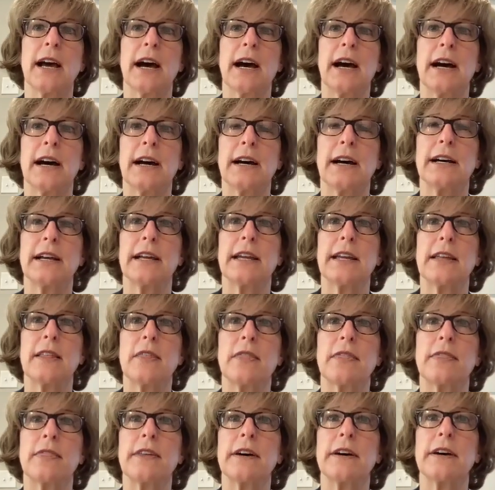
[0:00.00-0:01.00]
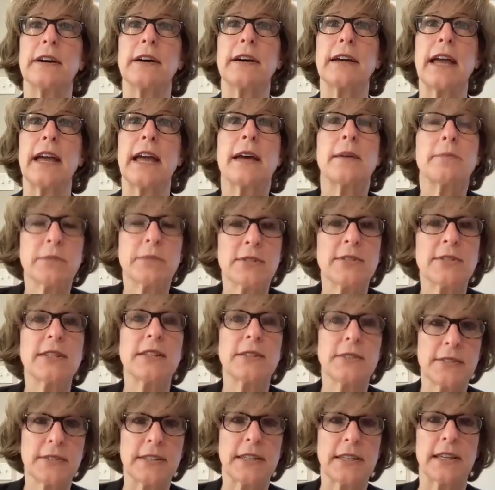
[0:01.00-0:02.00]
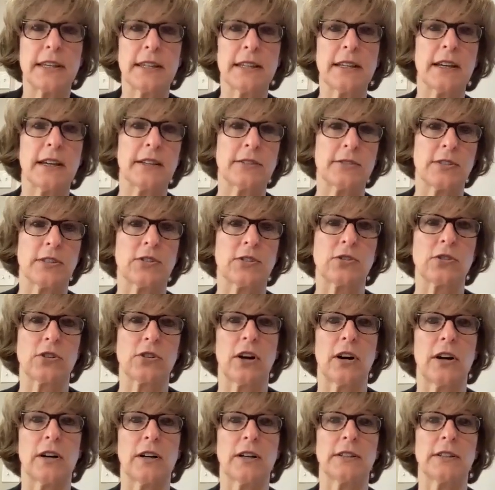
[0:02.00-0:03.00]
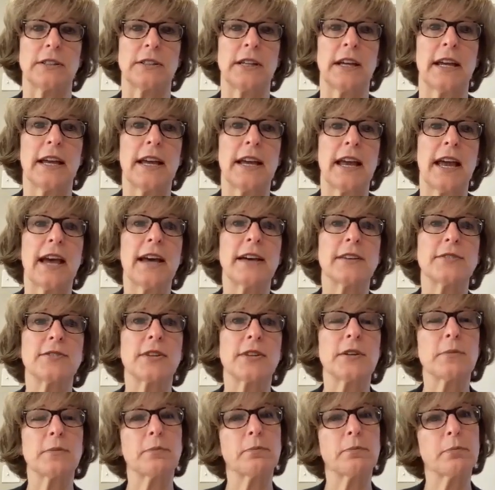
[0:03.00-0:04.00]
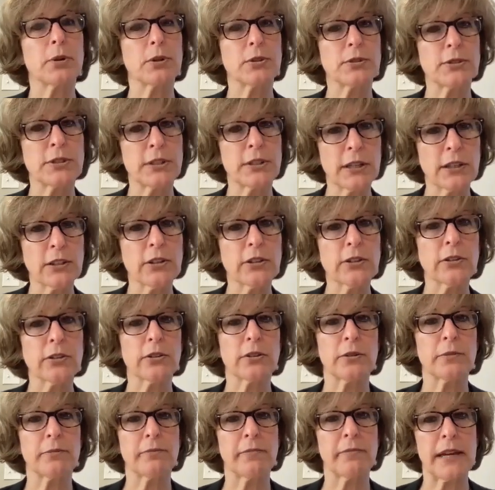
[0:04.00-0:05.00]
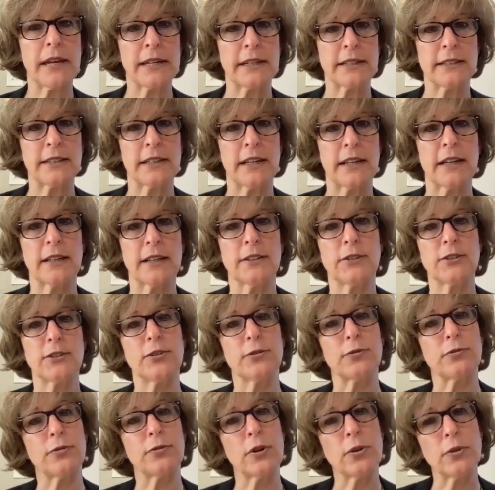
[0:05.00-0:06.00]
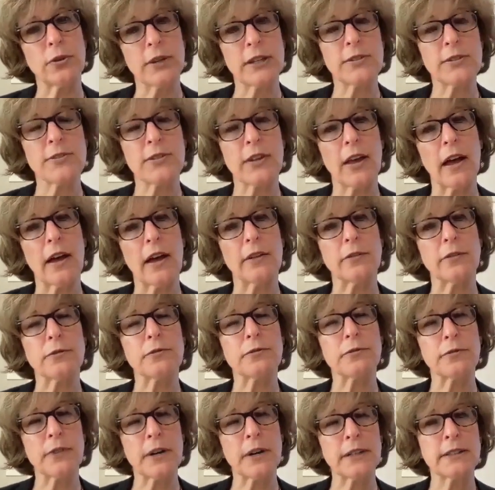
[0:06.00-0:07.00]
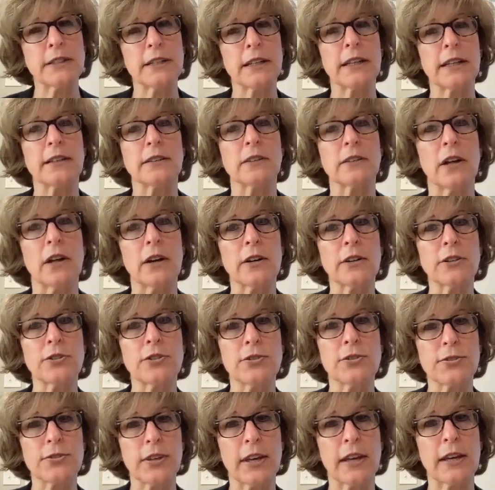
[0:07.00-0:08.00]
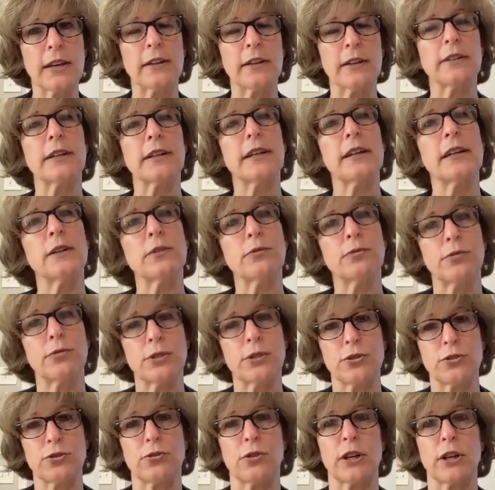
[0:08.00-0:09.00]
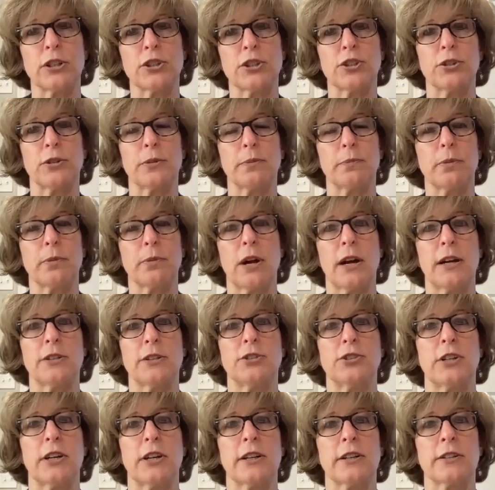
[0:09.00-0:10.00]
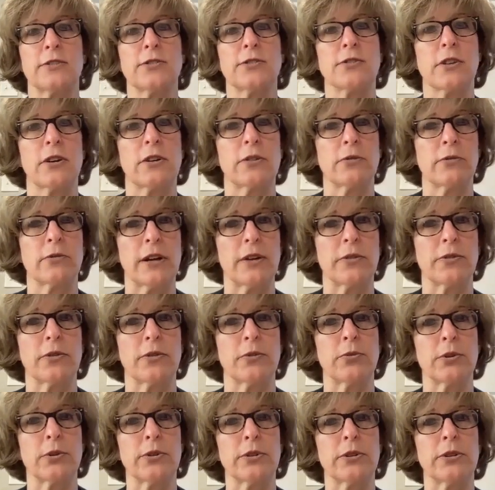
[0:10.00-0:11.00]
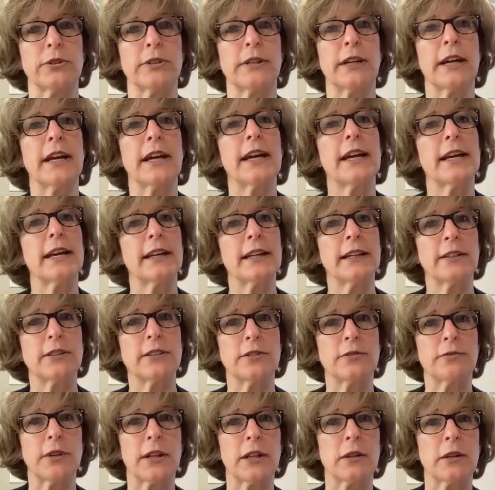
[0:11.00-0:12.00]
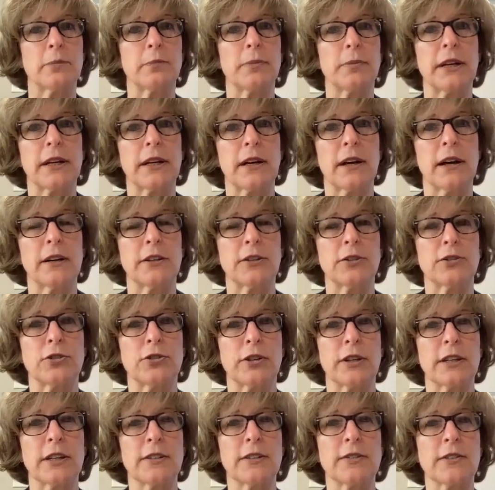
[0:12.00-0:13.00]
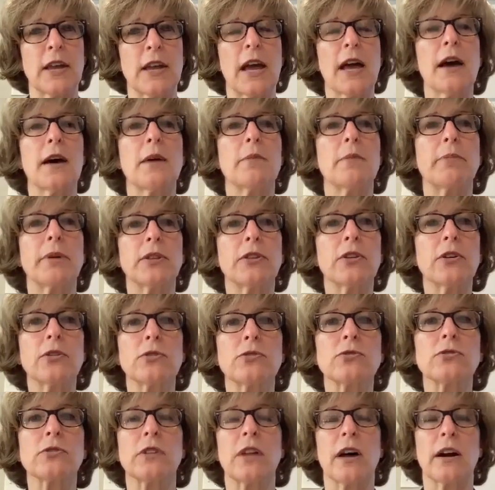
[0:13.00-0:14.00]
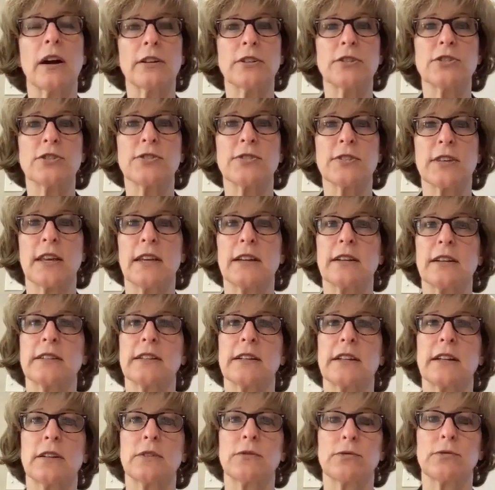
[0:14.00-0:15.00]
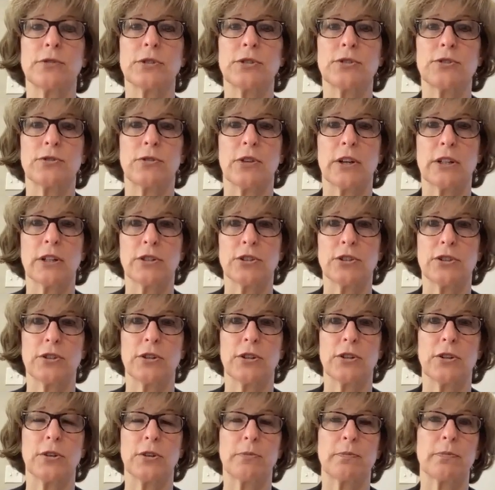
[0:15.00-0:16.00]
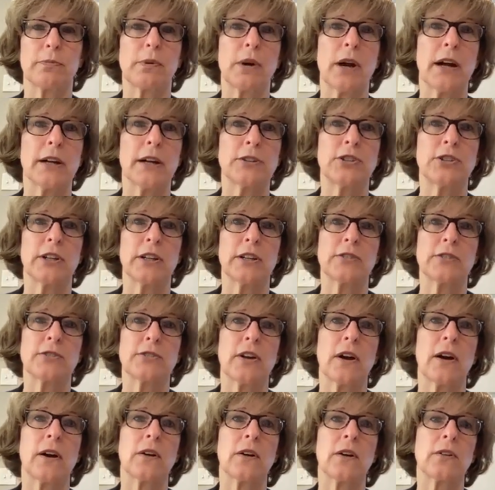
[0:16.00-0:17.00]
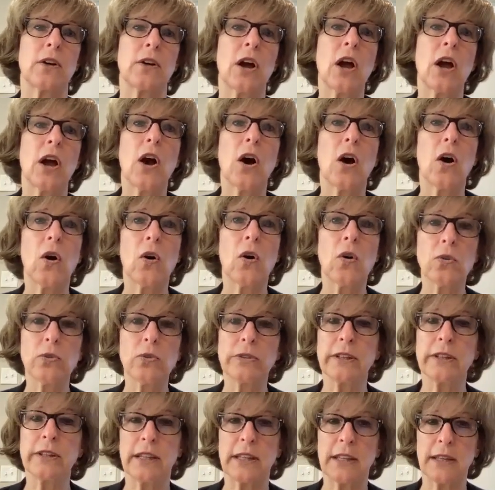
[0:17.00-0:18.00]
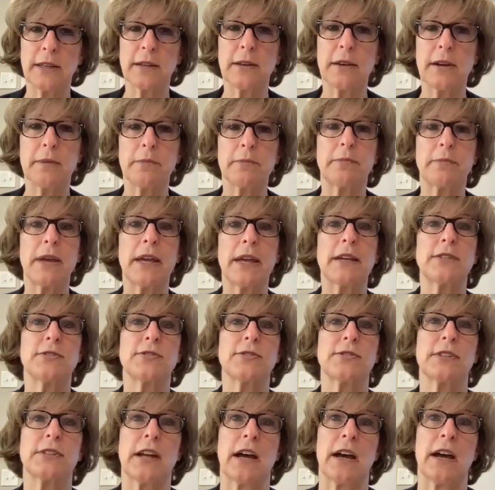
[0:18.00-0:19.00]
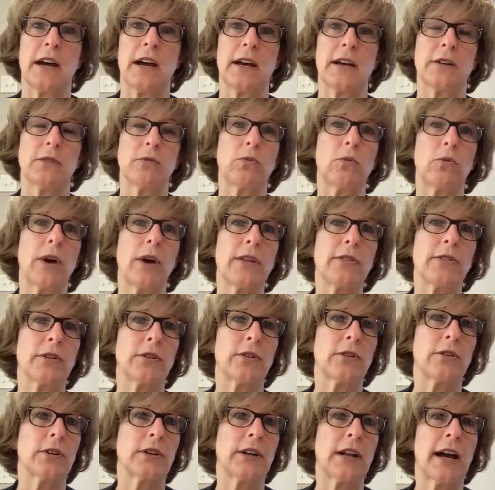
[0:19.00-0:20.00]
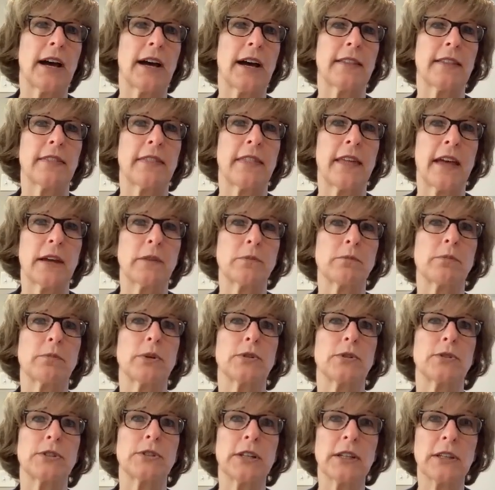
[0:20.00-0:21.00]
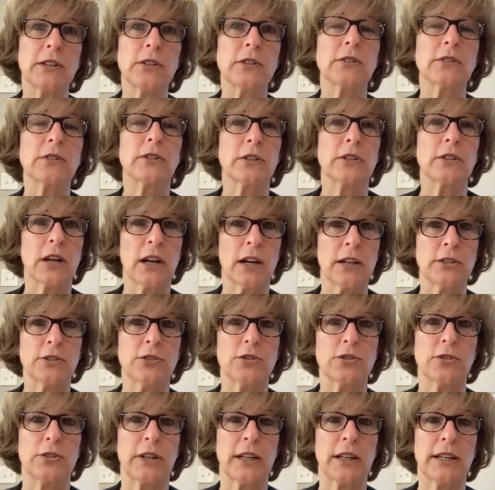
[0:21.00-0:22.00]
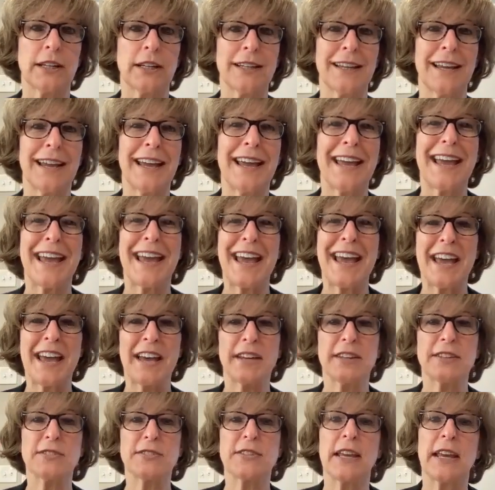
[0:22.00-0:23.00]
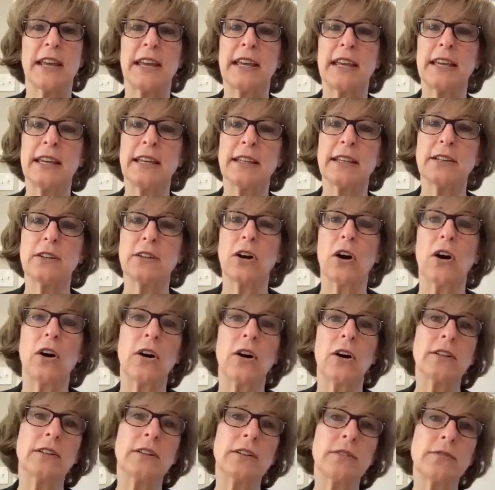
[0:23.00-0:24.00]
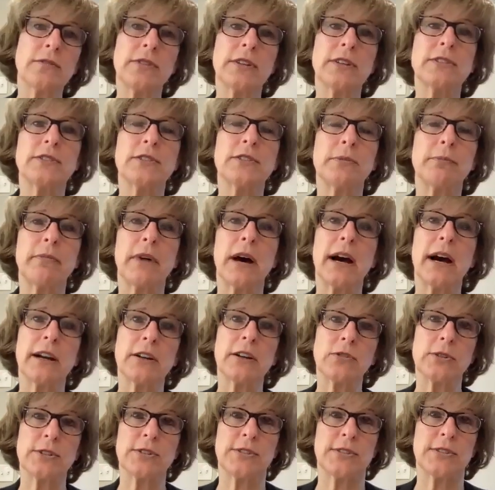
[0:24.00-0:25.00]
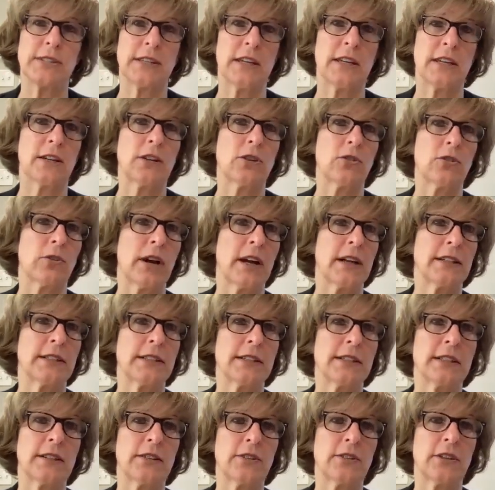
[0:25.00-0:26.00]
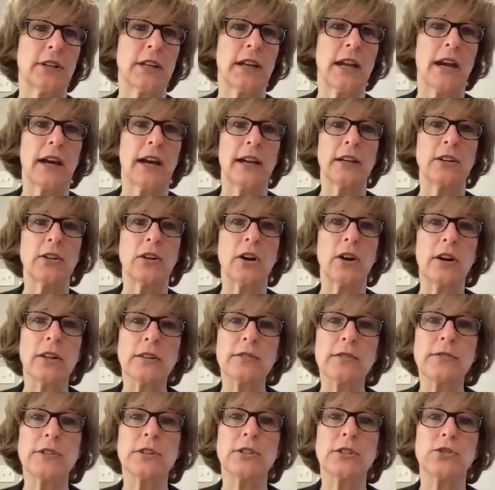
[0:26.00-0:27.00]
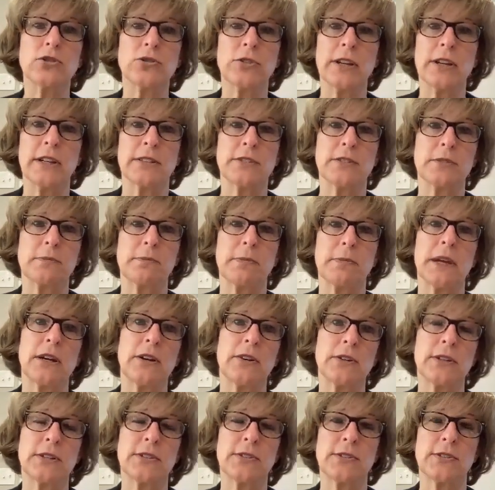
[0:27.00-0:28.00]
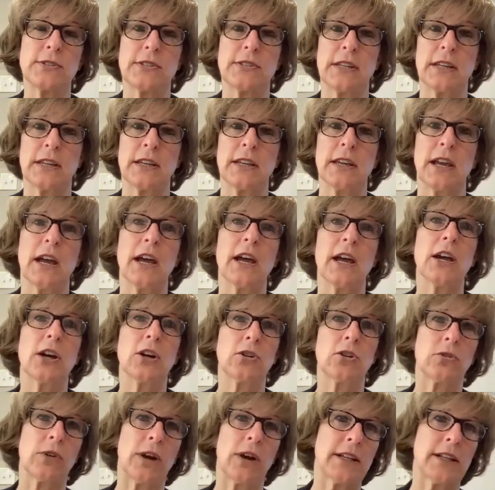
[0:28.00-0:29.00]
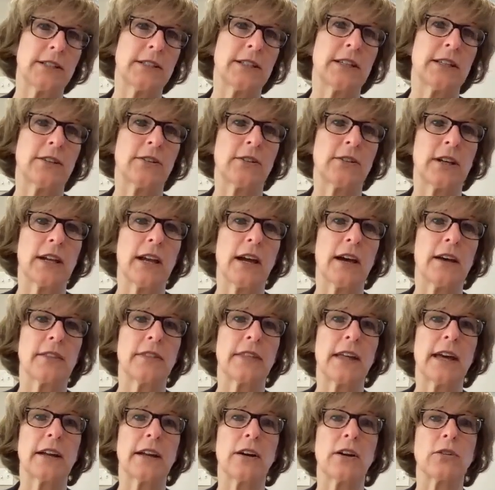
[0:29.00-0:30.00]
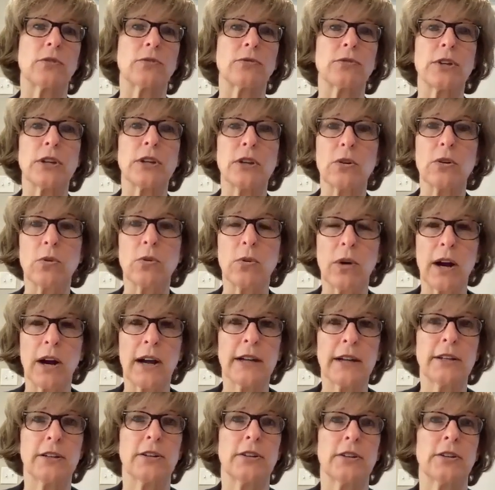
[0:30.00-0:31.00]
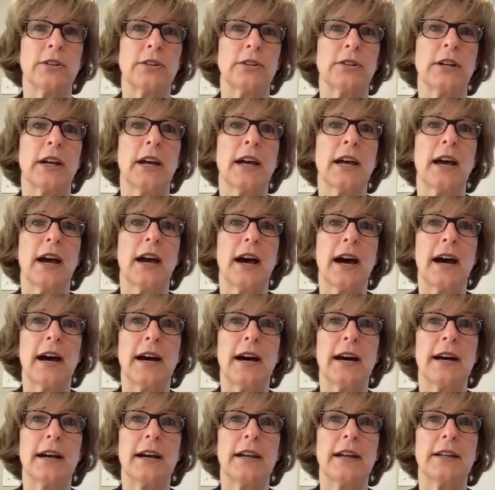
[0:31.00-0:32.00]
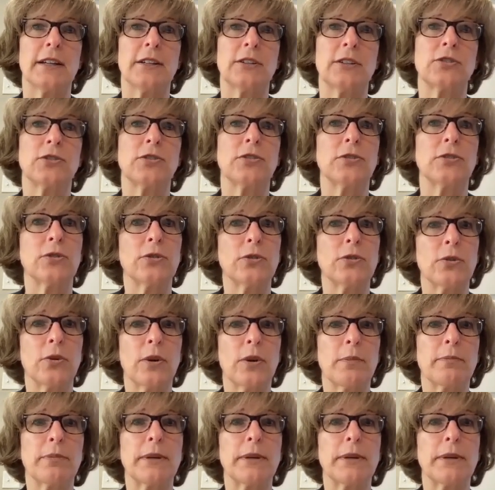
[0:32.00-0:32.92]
The MCC, as it's called, has a particular mandate to focus on funding large-scale infrastructure projects around the world in developing countries. But those large-scale infrastructure projects are only based on whether or not that particular country has hit all of the democracy criteria and all of the transparency criteria that are required to